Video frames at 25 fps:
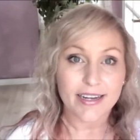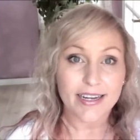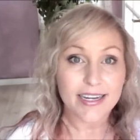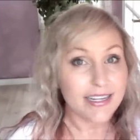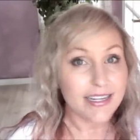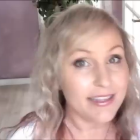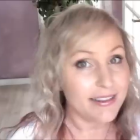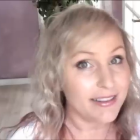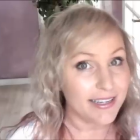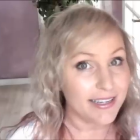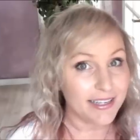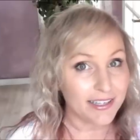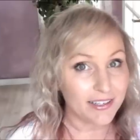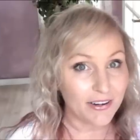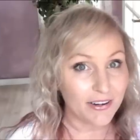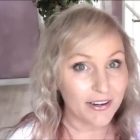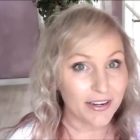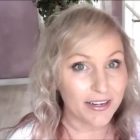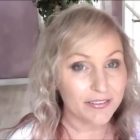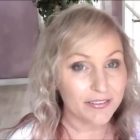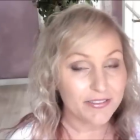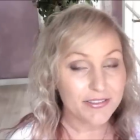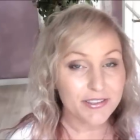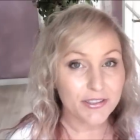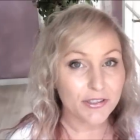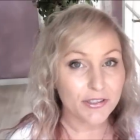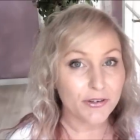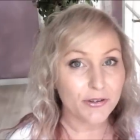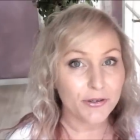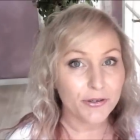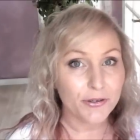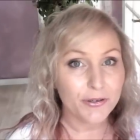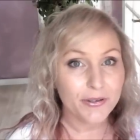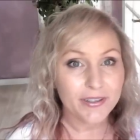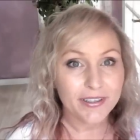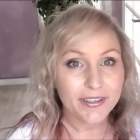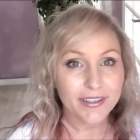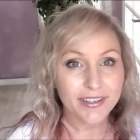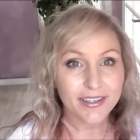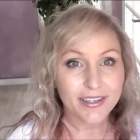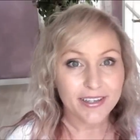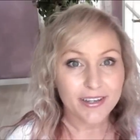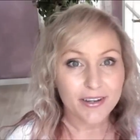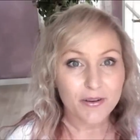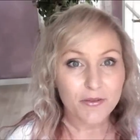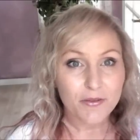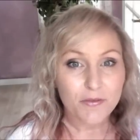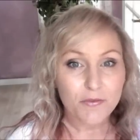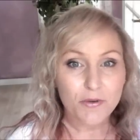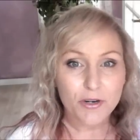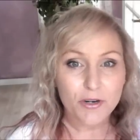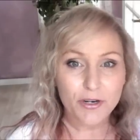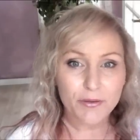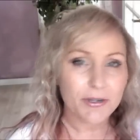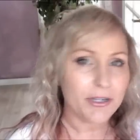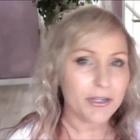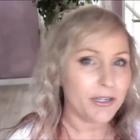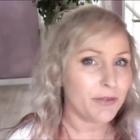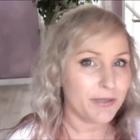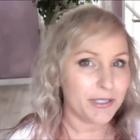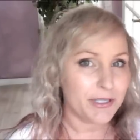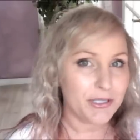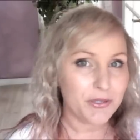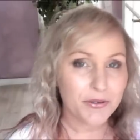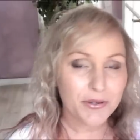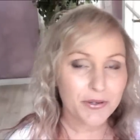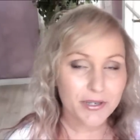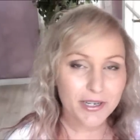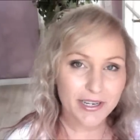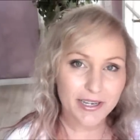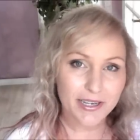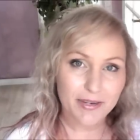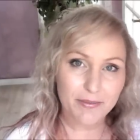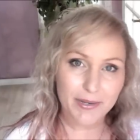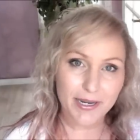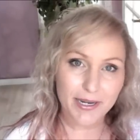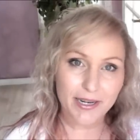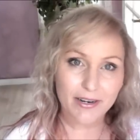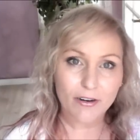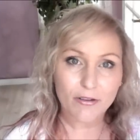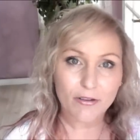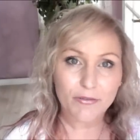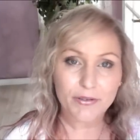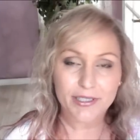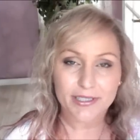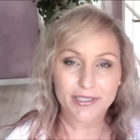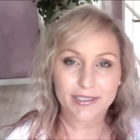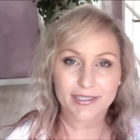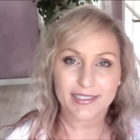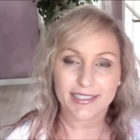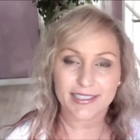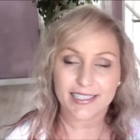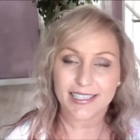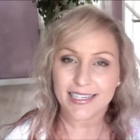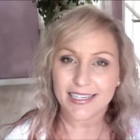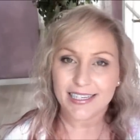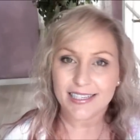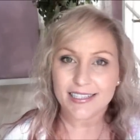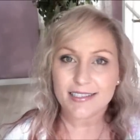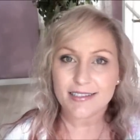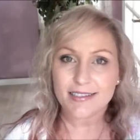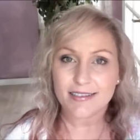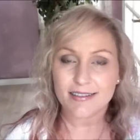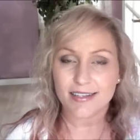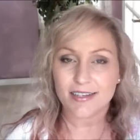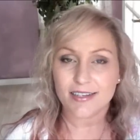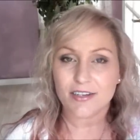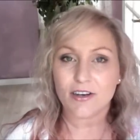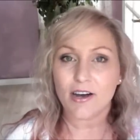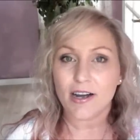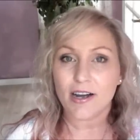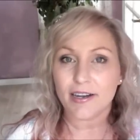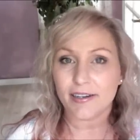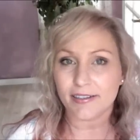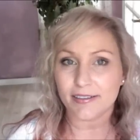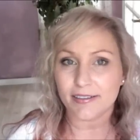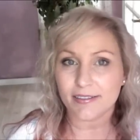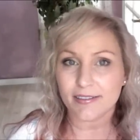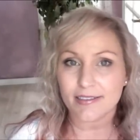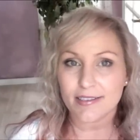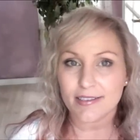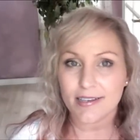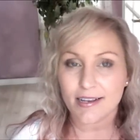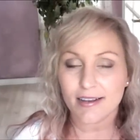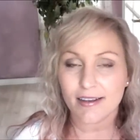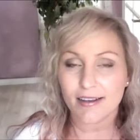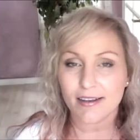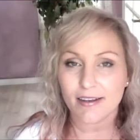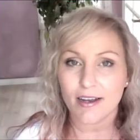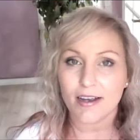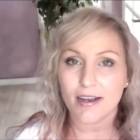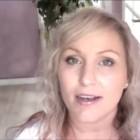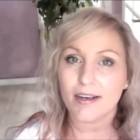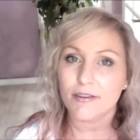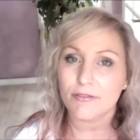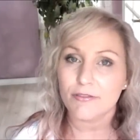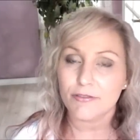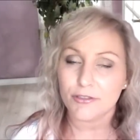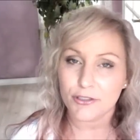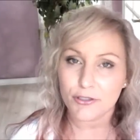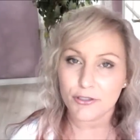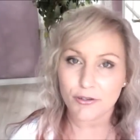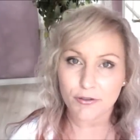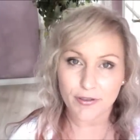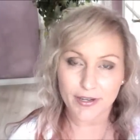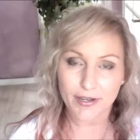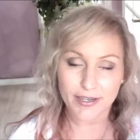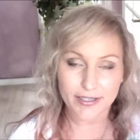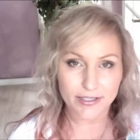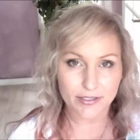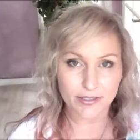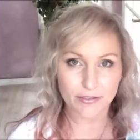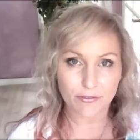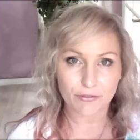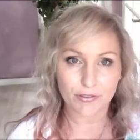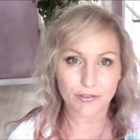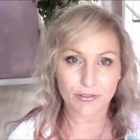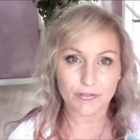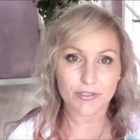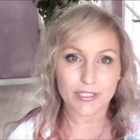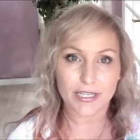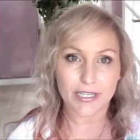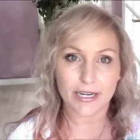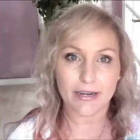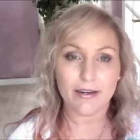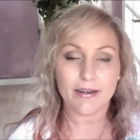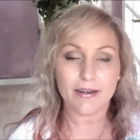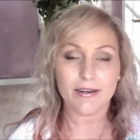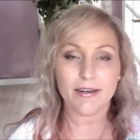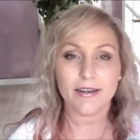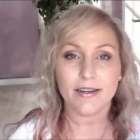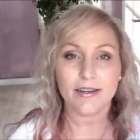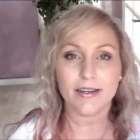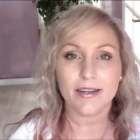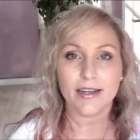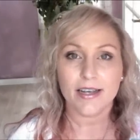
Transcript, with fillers: in their life. So what I'm going to be talking about obviously is the guidance uh, for two thousand fifteen,